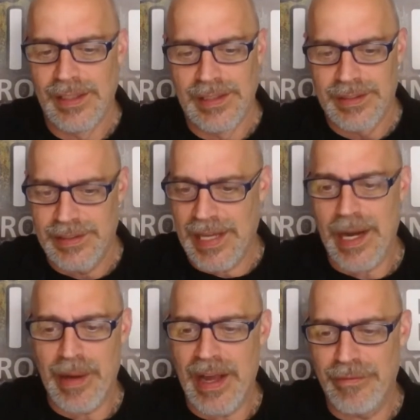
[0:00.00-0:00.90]
You got to
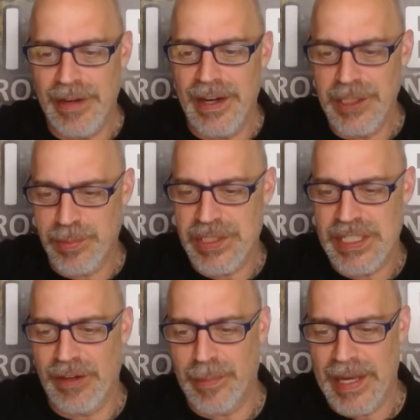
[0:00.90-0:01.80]
buy a very
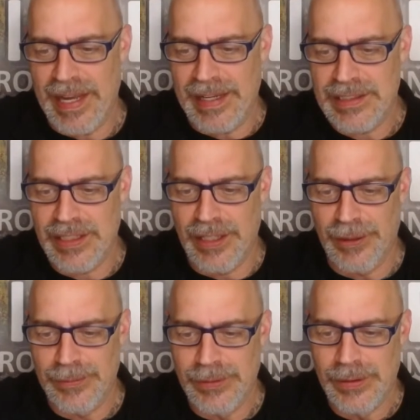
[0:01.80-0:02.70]
specific bag, so.